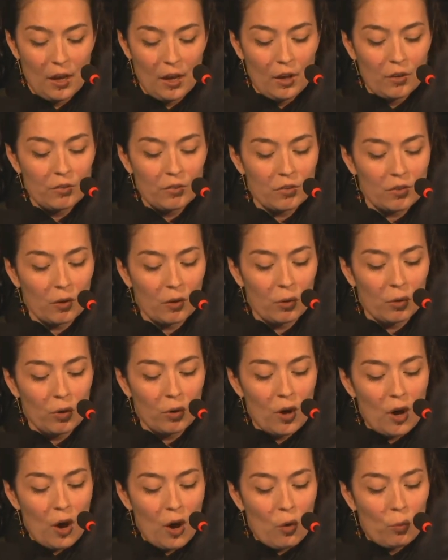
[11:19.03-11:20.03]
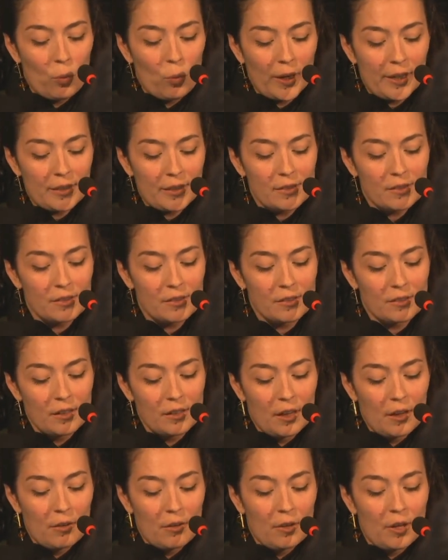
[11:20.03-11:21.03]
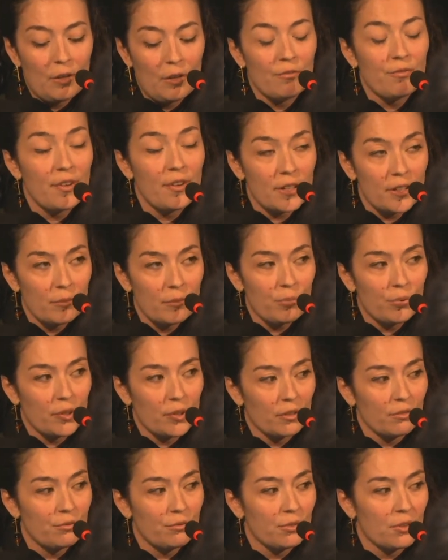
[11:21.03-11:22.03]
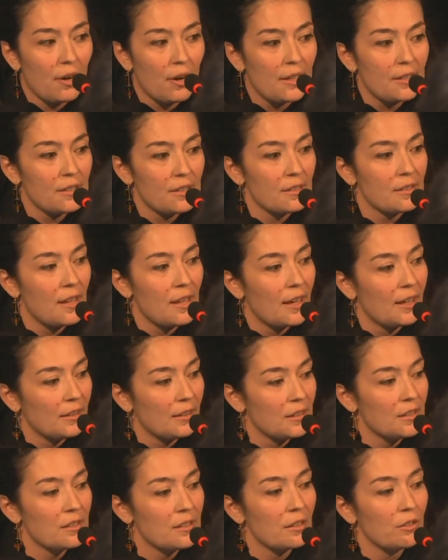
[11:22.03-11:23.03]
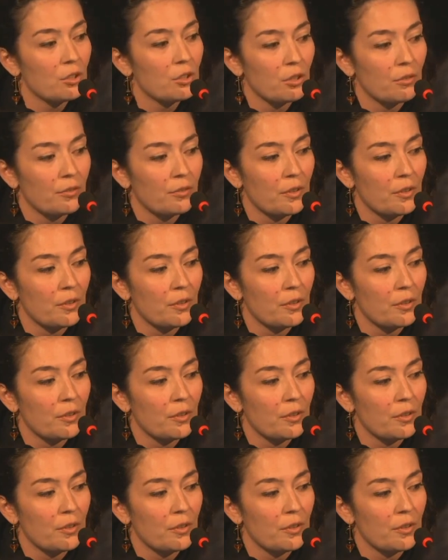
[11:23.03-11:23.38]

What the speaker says: So what is very important for us is that at the center of